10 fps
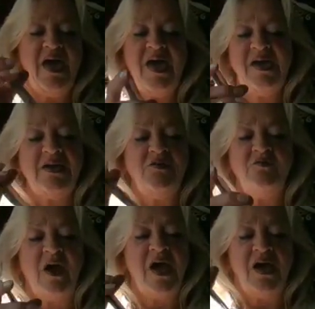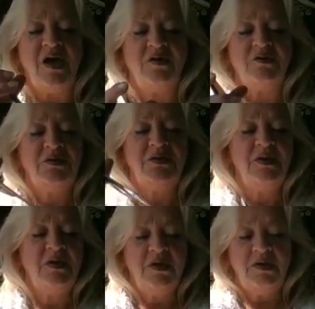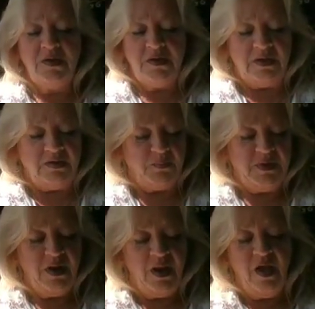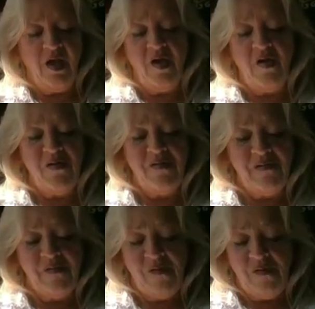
hang around. It's been a long,